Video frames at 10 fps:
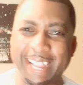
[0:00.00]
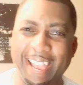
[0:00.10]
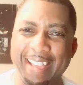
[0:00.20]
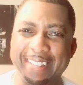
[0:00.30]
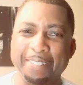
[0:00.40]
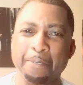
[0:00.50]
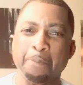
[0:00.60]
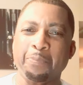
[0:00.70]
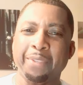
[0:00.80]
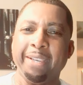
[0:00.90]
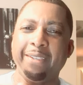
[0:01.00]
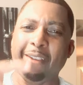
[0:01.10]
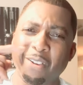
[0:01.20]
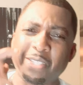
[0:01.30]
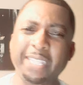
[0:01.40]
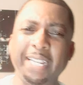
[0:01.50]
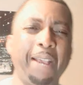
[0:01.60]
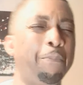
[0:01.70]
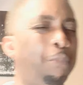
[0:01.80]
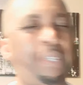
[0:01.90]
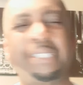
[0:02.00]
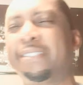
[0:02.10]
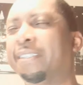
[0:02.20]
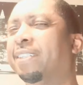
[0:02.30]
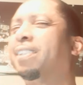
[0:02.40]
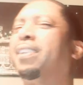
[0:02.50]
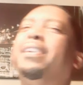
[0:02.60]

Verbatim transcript: that? Y'all see that, boys and girls?